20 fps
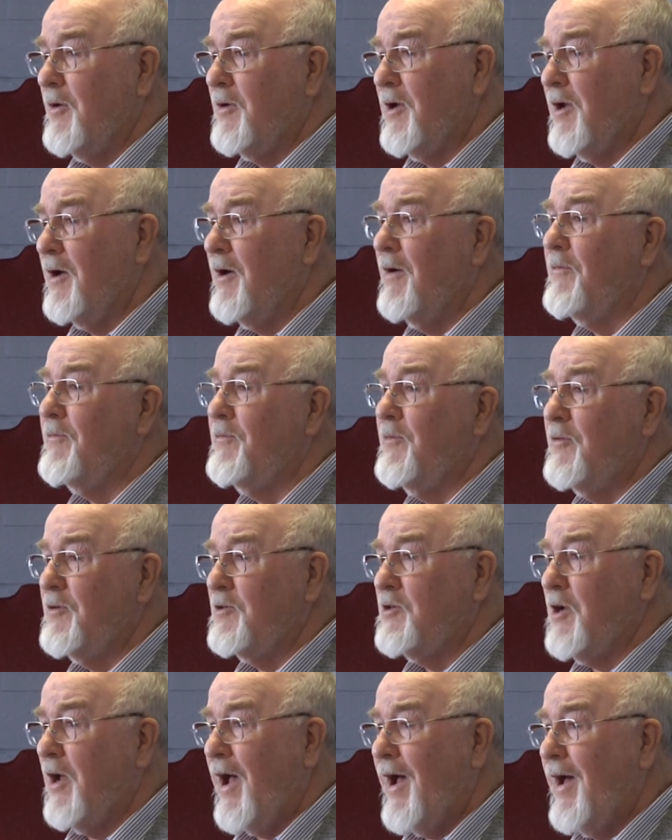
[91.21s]
give
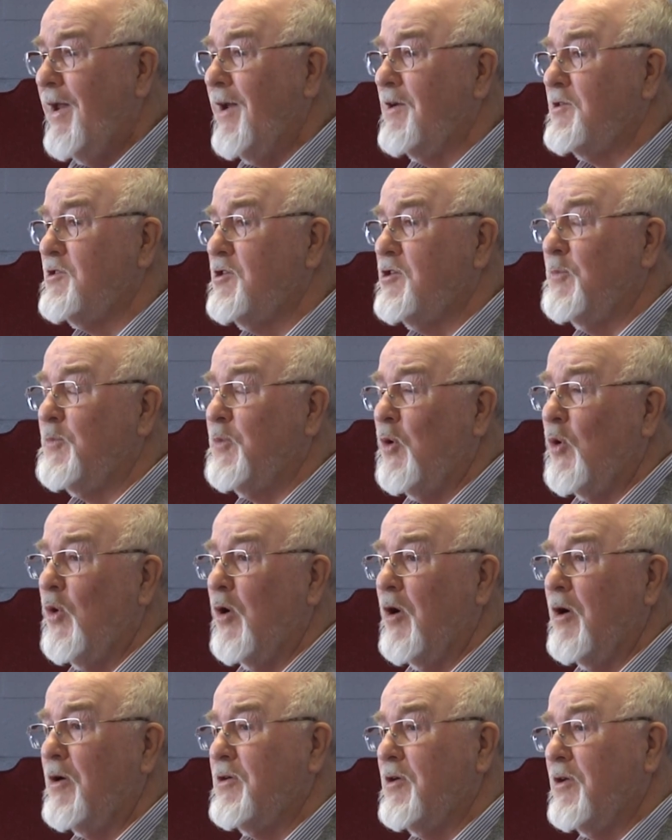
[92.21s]
added
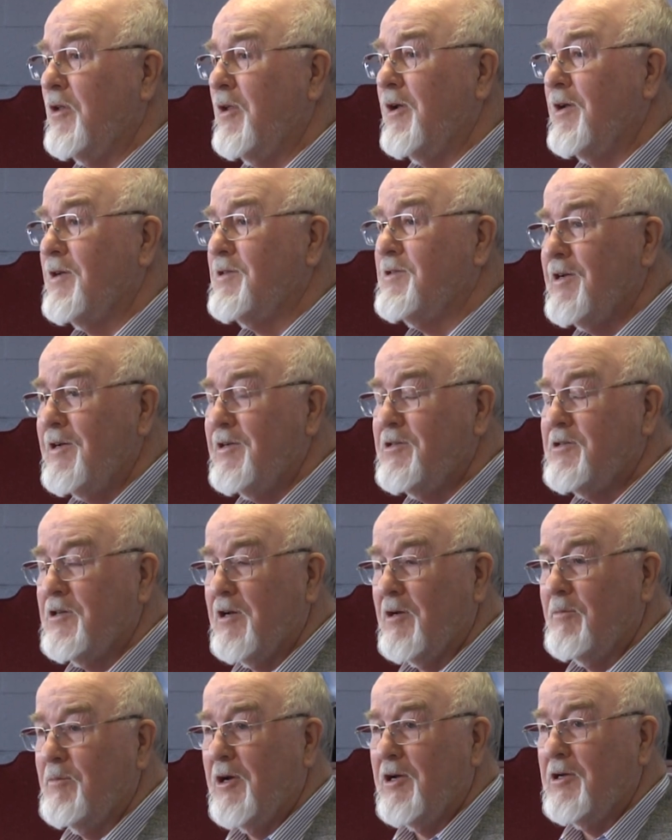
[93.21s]
support to the
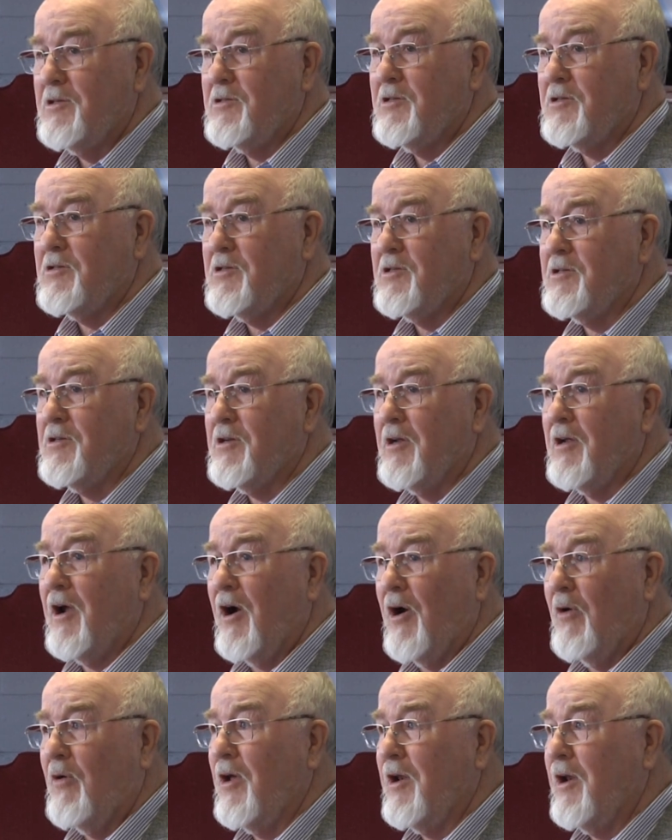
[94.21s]
existing businesses that
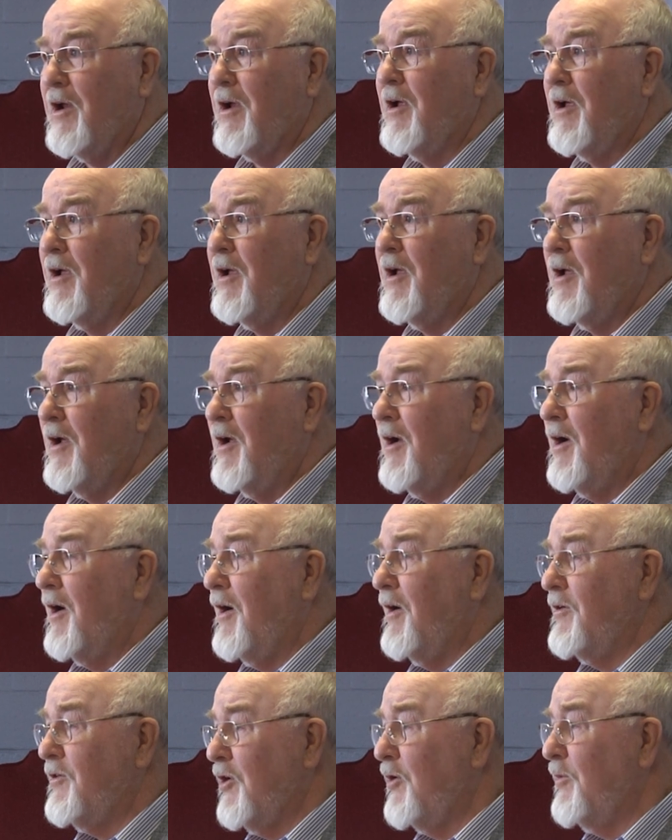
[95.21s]
already
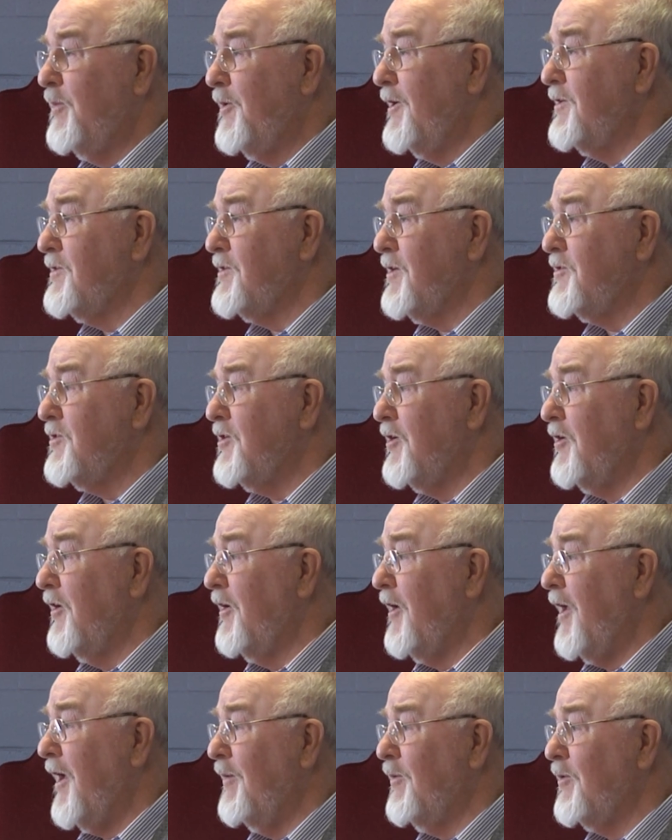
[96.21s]
do business here
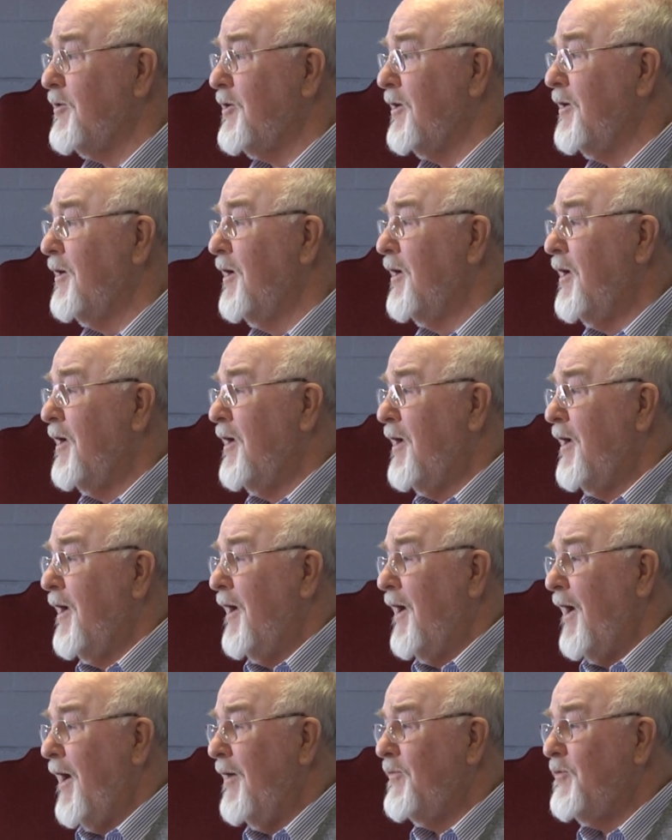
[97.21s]
in Hamilton.
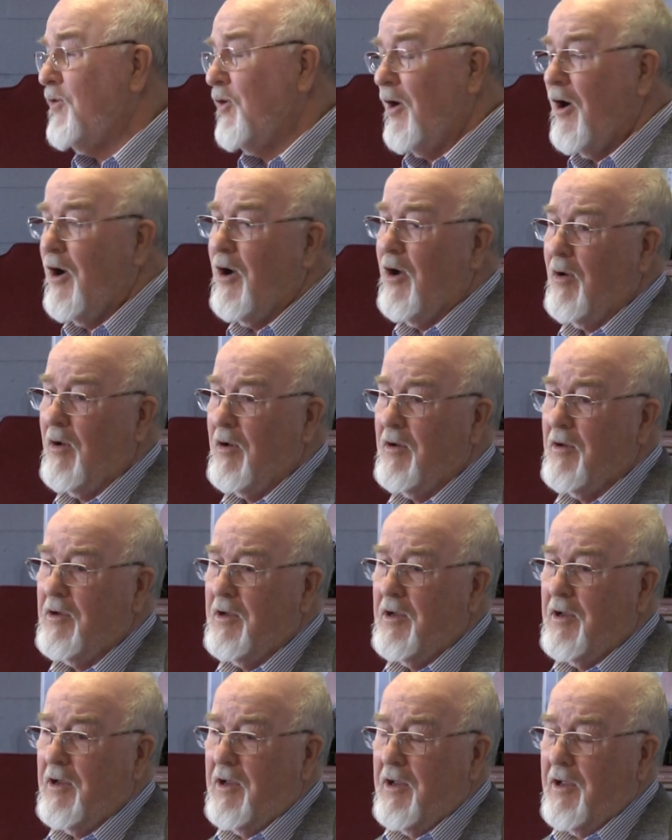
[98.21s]
After all,
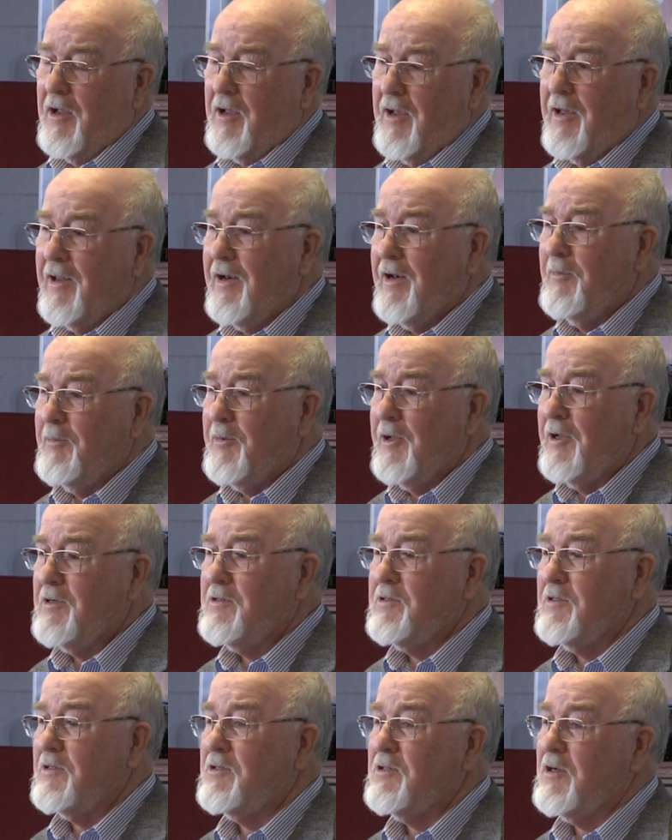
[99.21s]
any
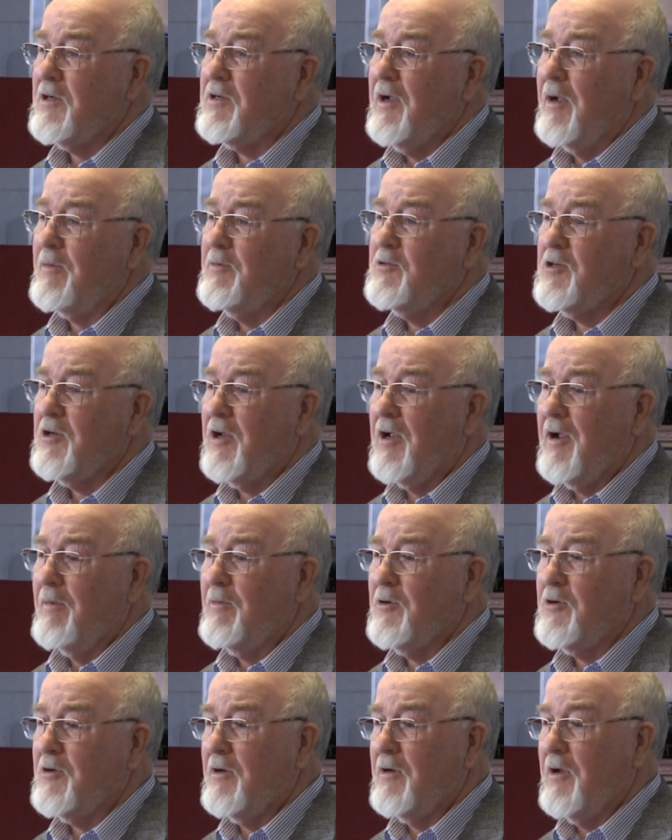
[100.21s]
business that comes to
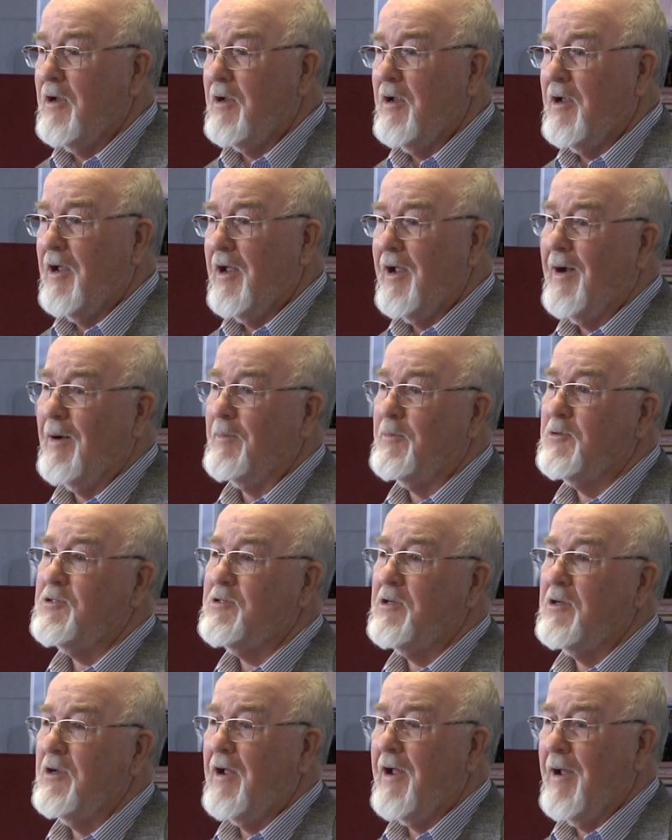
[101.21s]
Hamilton
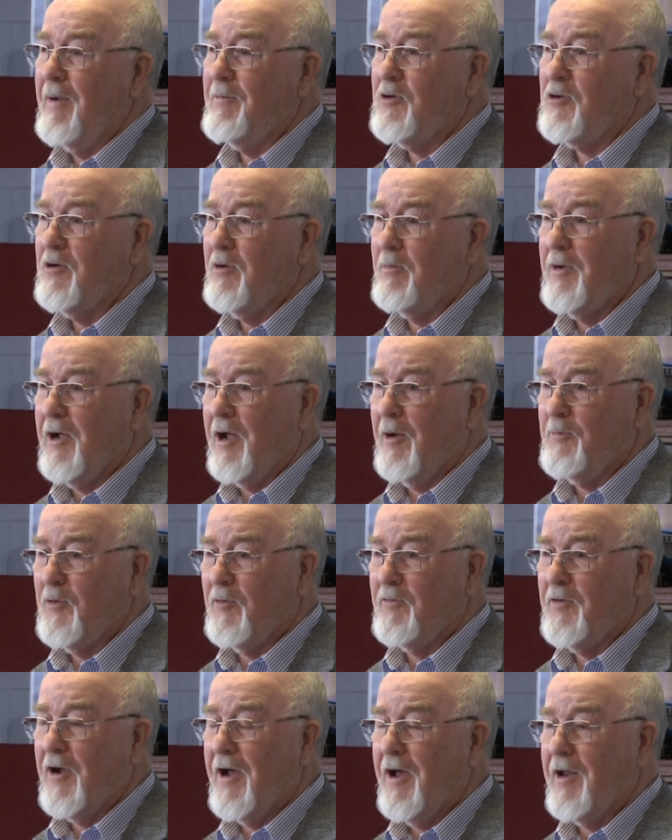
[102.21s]
helps Hamilton by
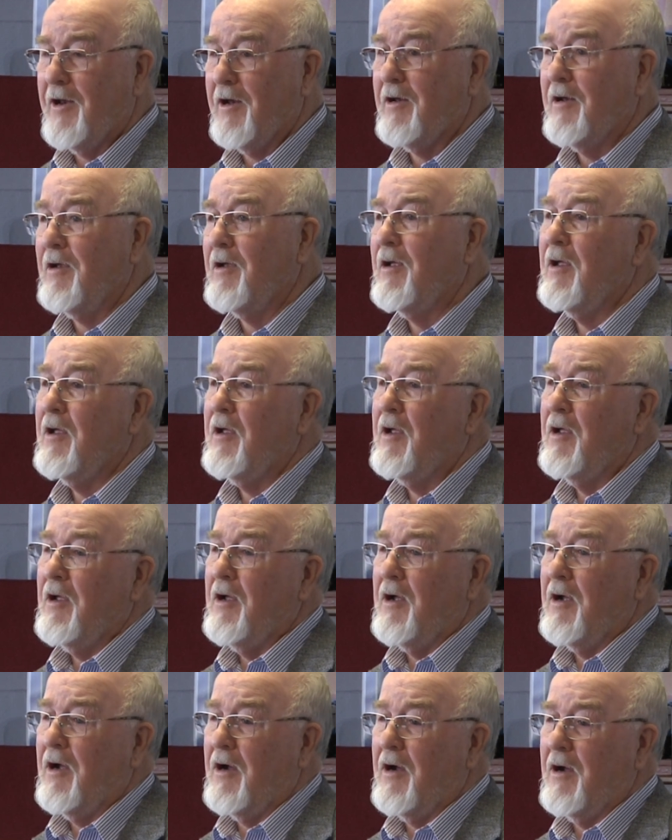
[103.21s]
providing
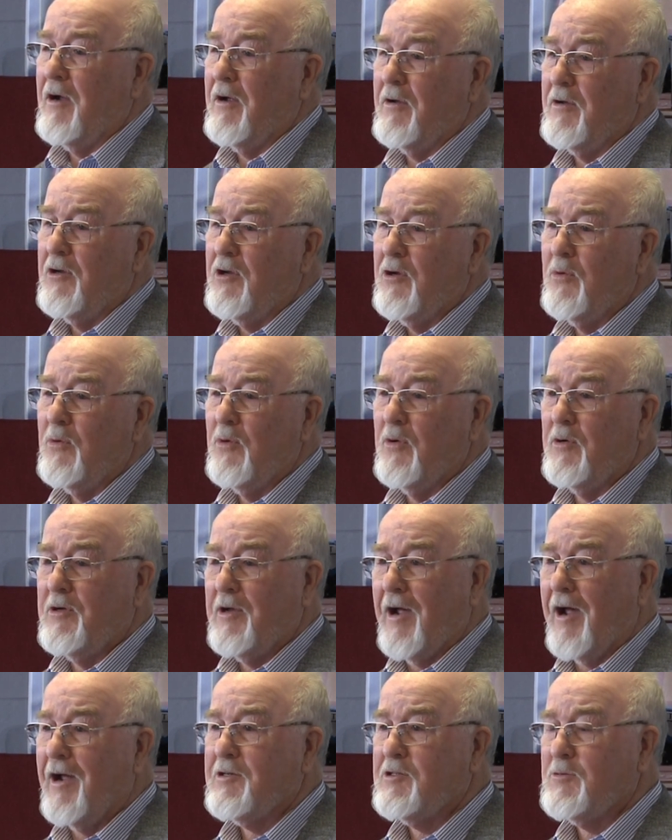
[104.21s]
new
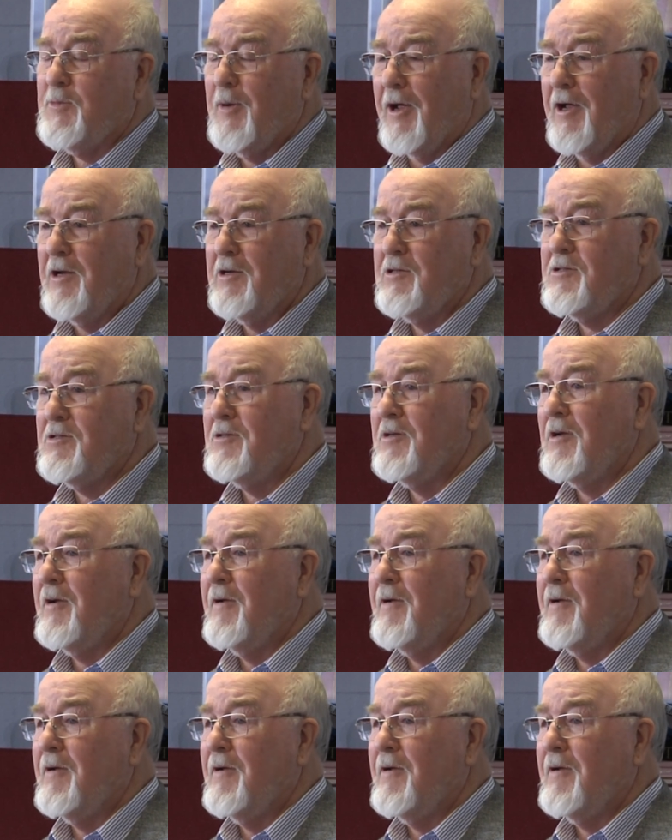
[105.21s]
tax base